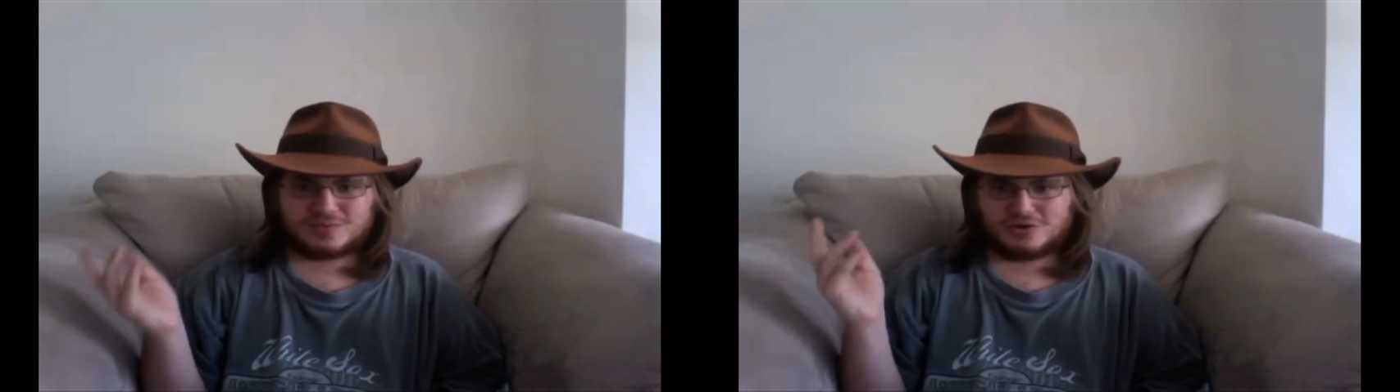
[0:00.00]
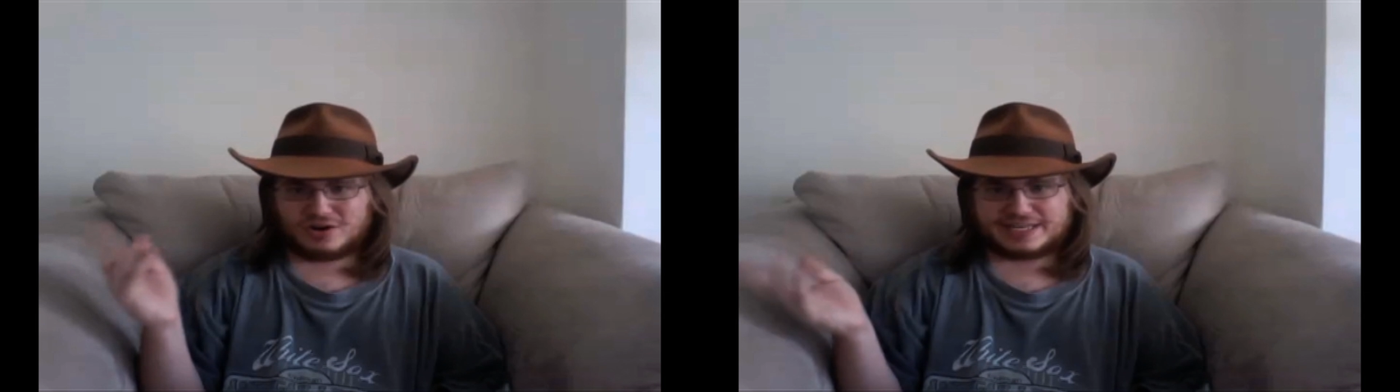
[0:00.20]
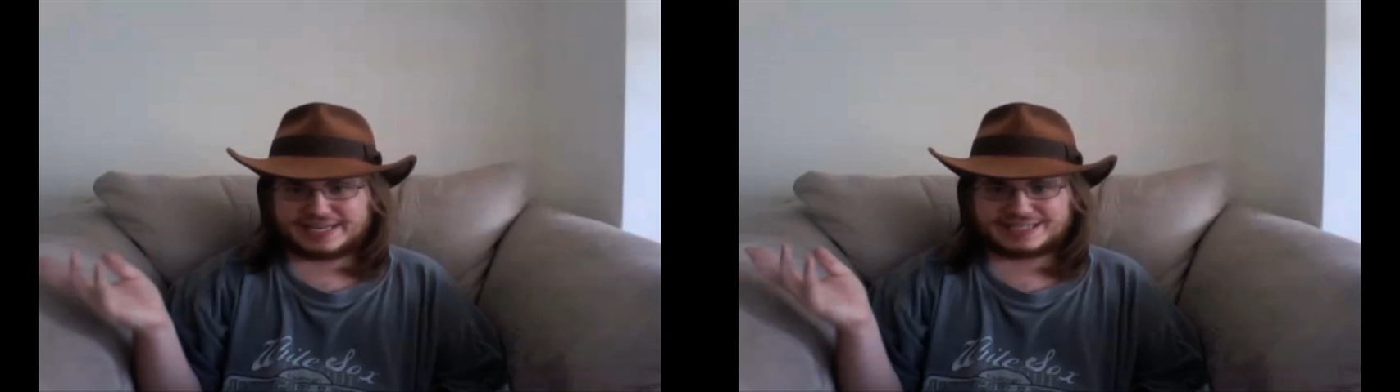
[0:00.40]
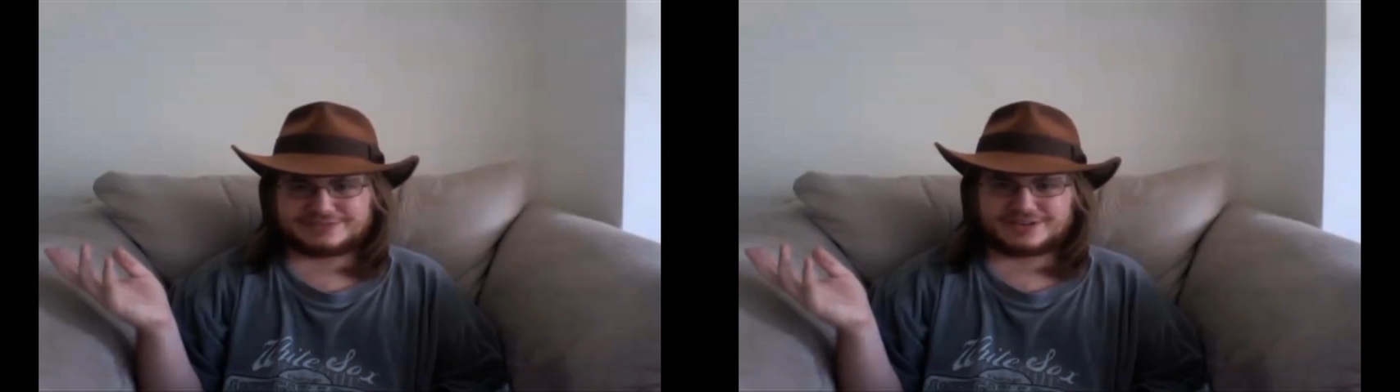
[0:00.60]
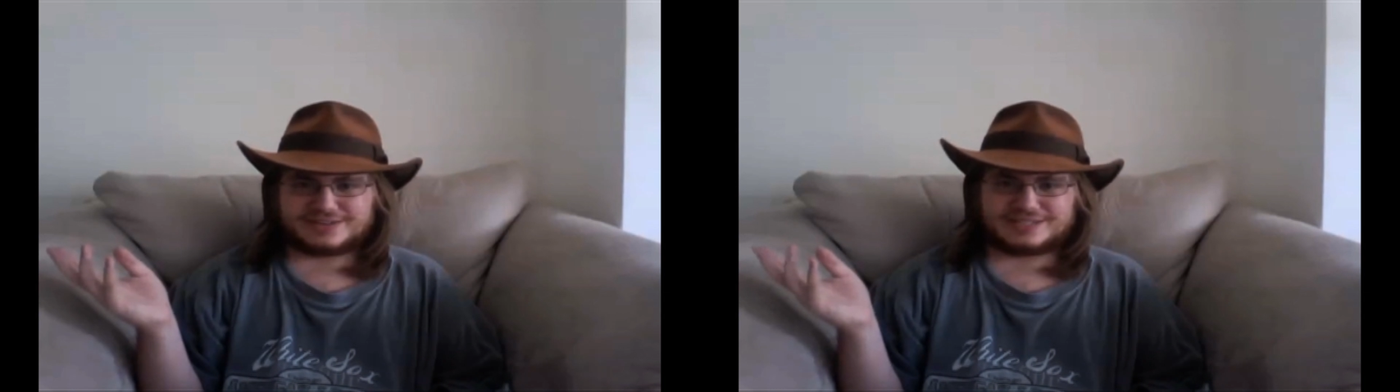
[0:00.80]
more
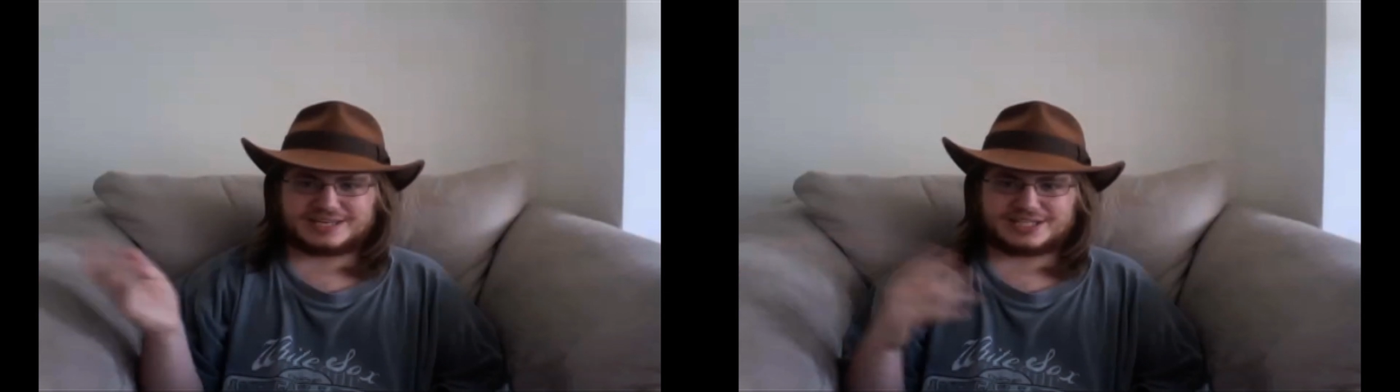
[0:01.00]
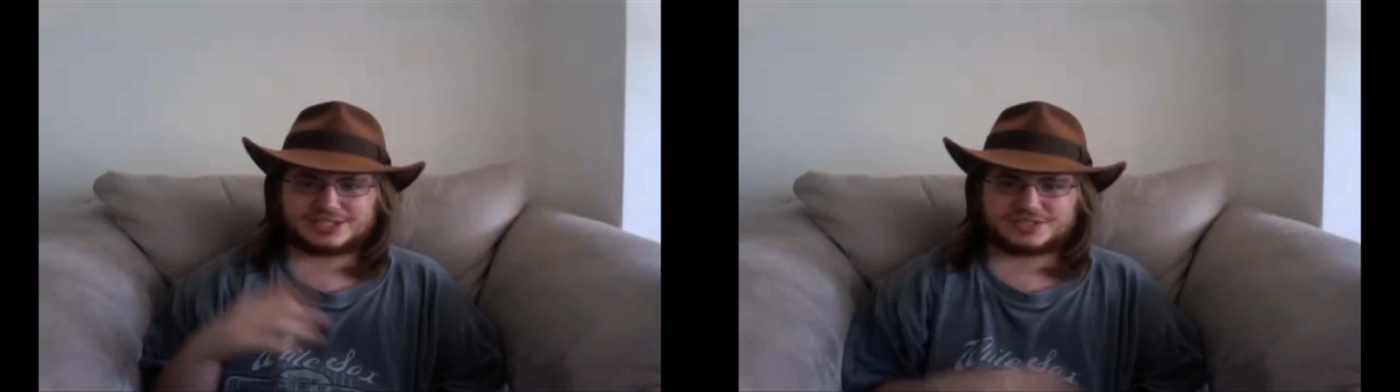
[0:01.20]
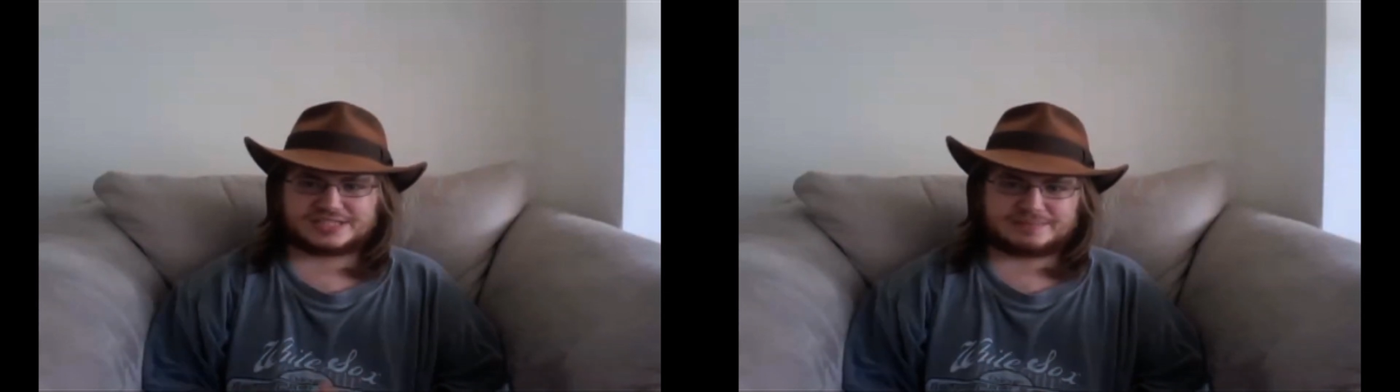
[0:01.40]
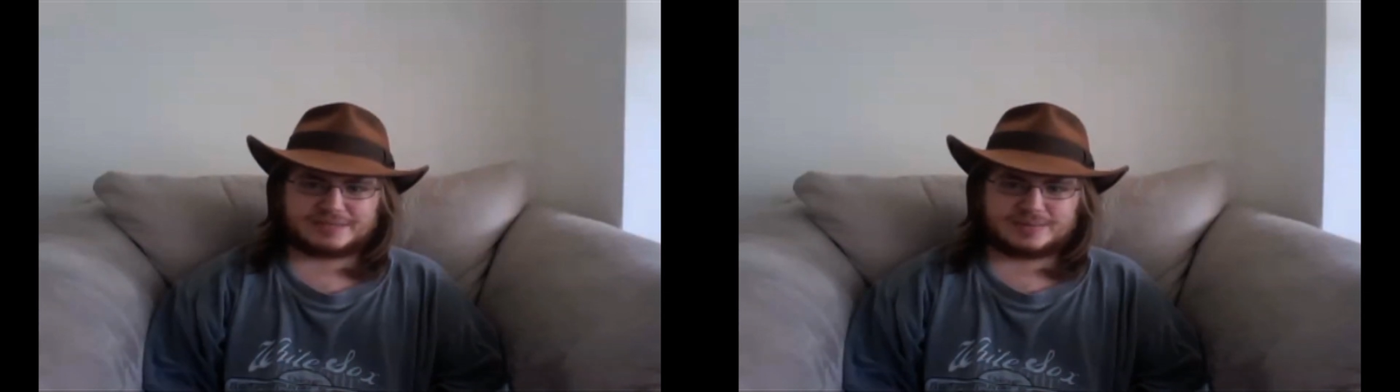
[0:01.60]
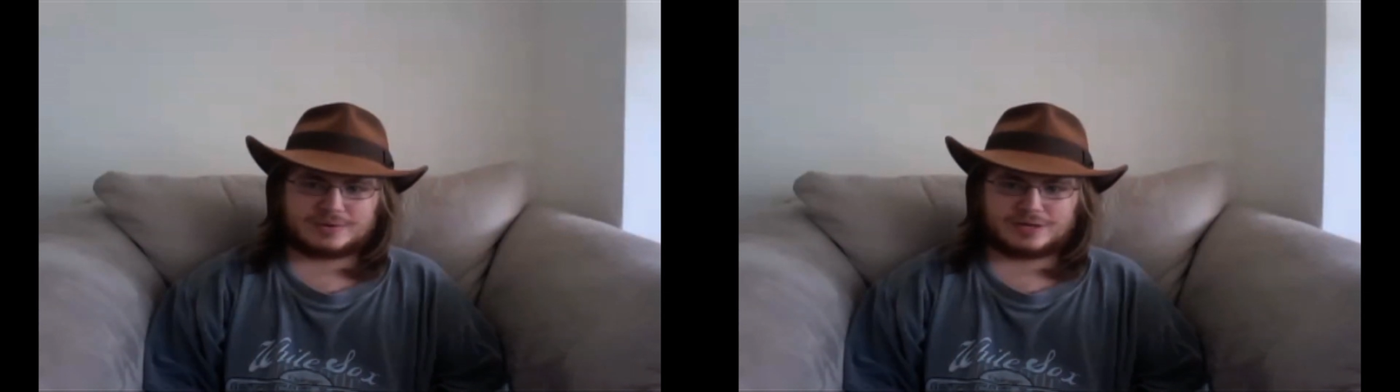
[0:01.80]
kid-friendly entry that
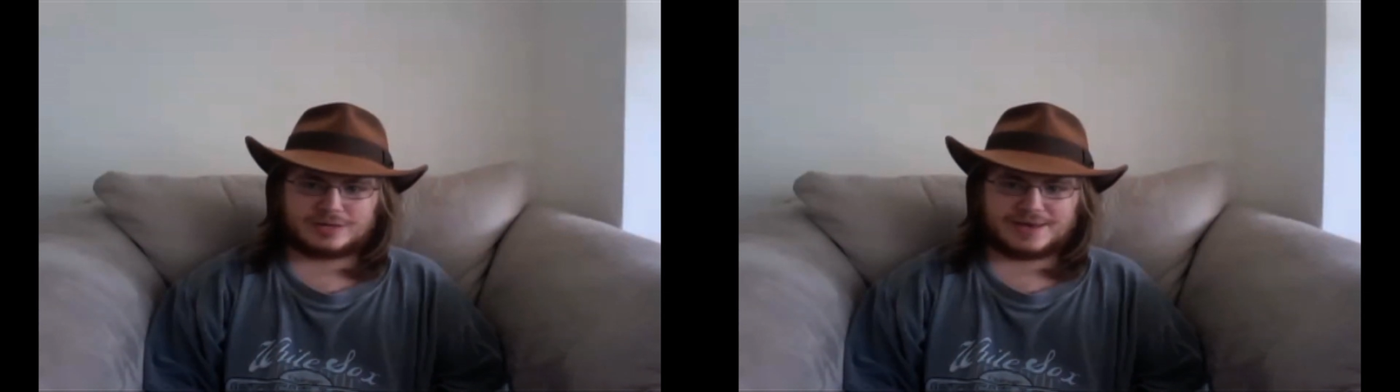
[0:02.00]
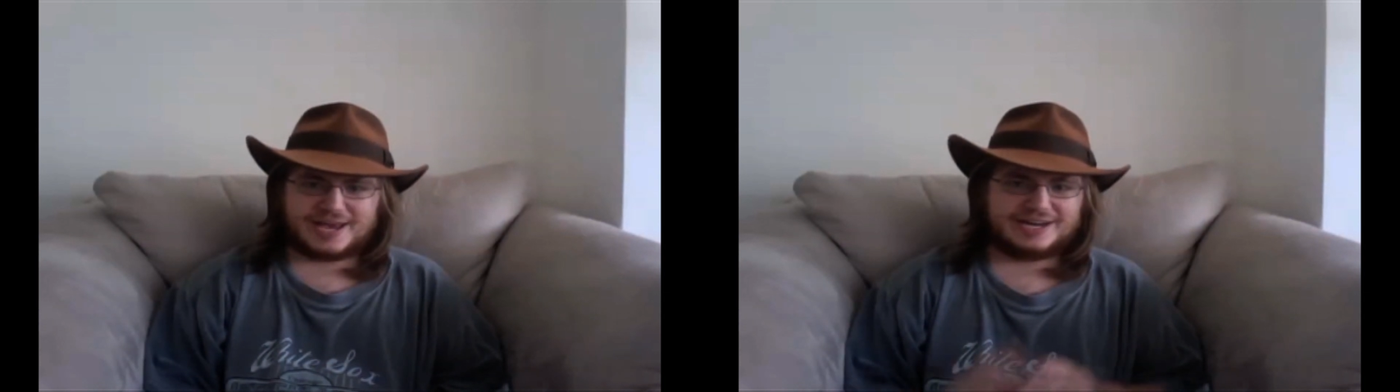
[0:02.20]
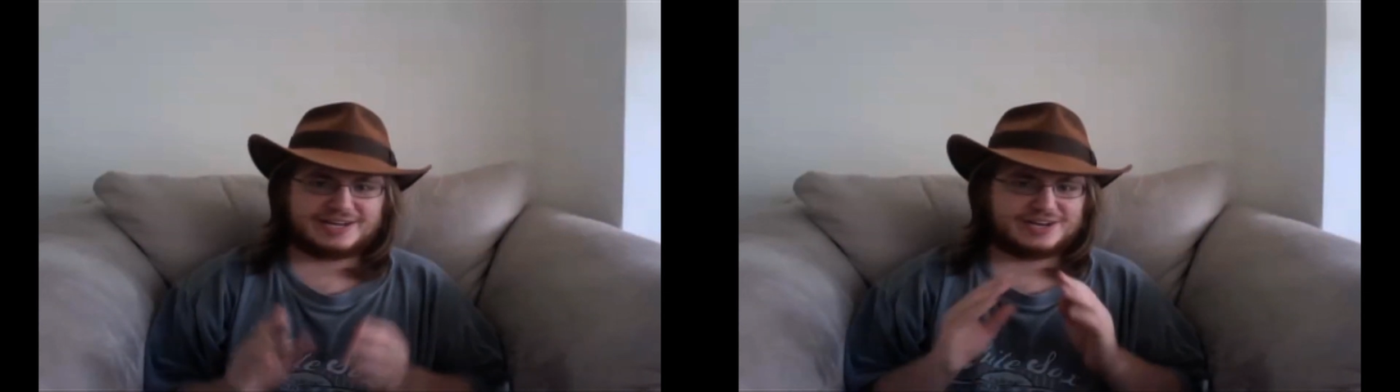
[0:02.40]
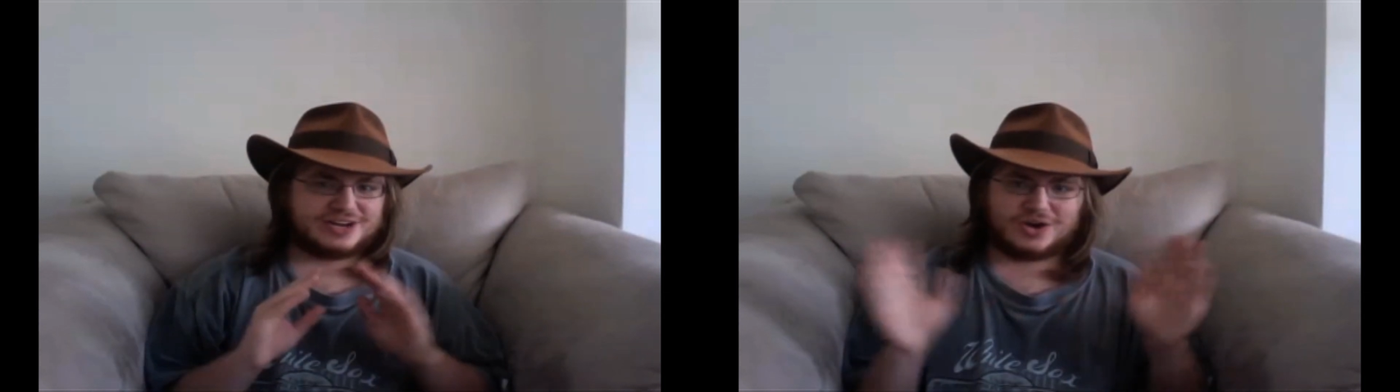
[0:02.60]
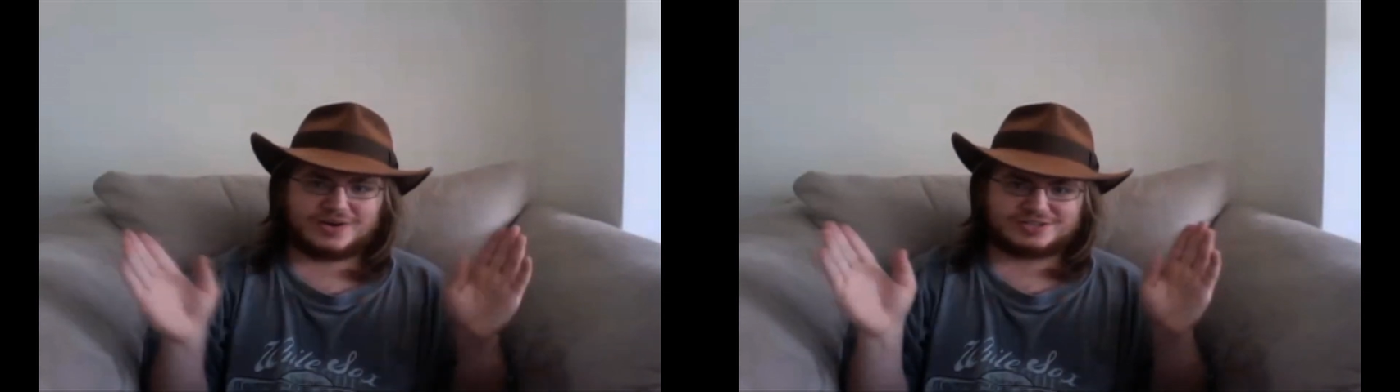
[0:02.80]
people will pay
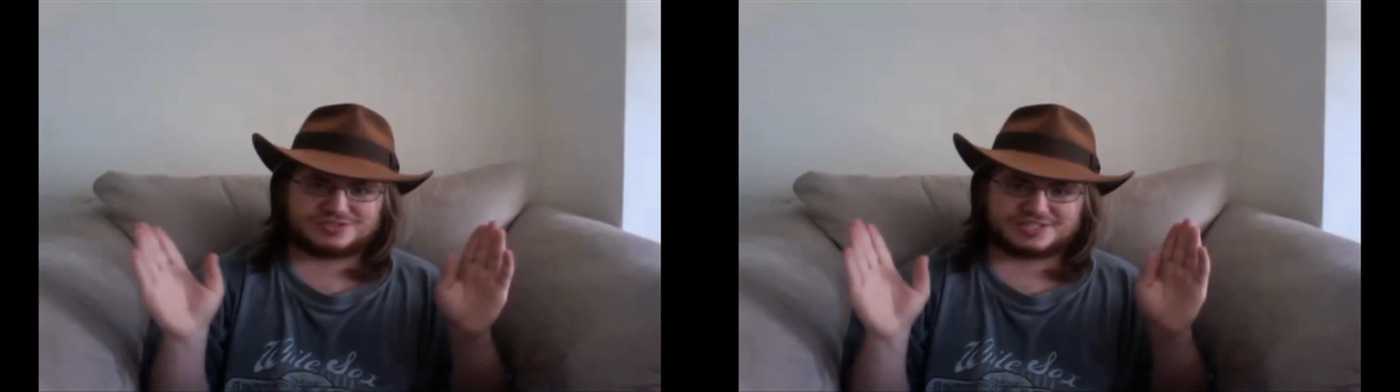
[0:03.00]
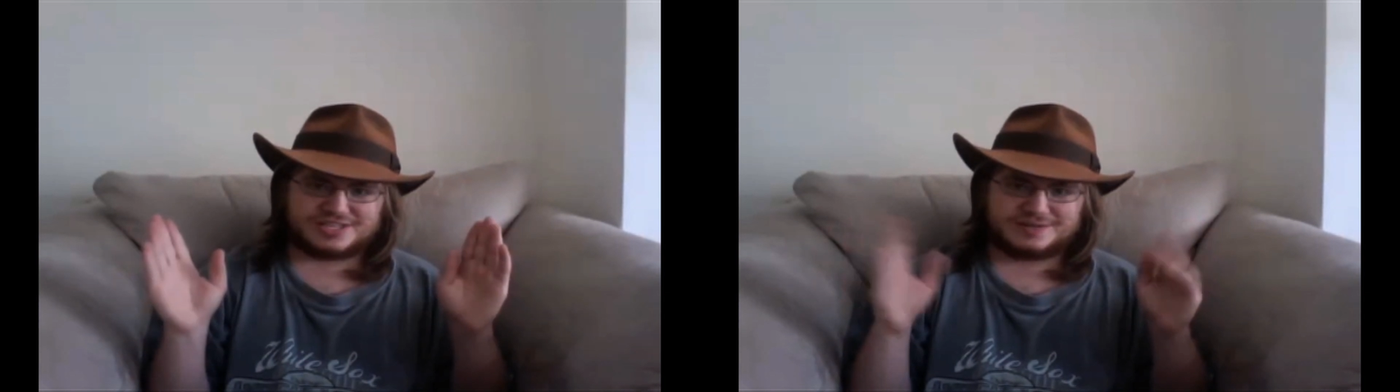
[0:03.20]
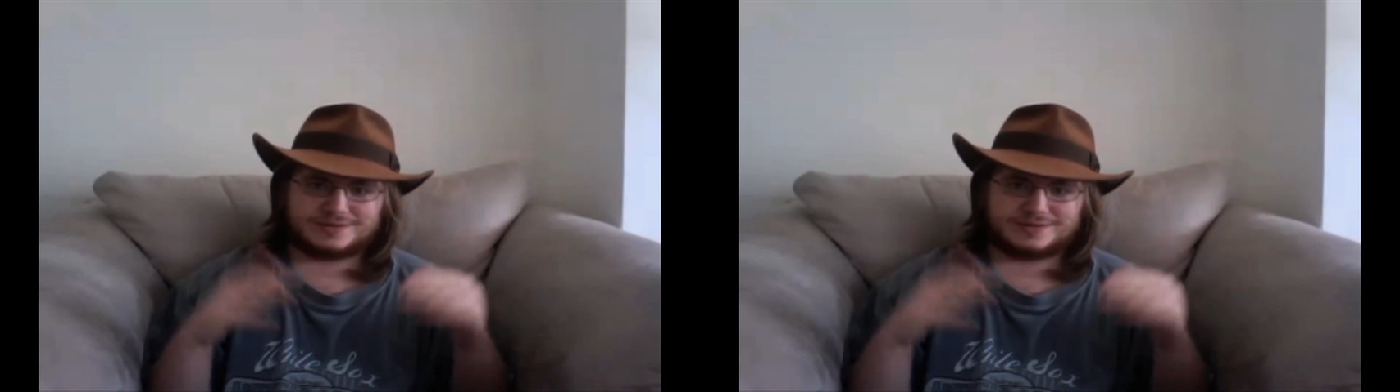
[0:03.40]
no interest in.